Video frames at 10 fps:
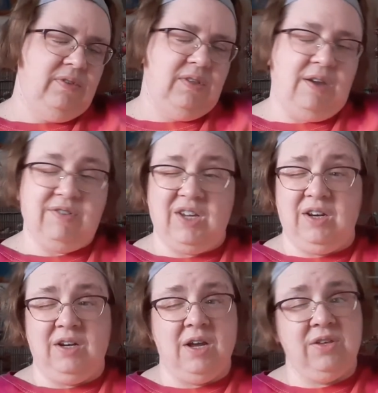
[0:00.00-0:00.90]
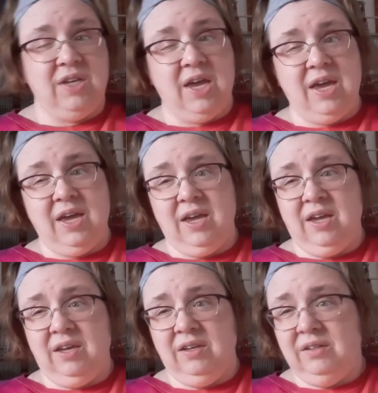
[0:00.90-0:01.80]
That was on another
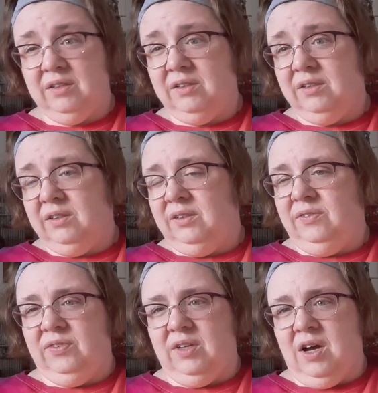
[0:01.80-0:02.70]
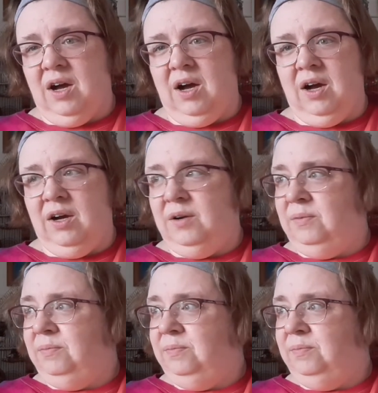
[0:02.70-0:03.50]
day. Let's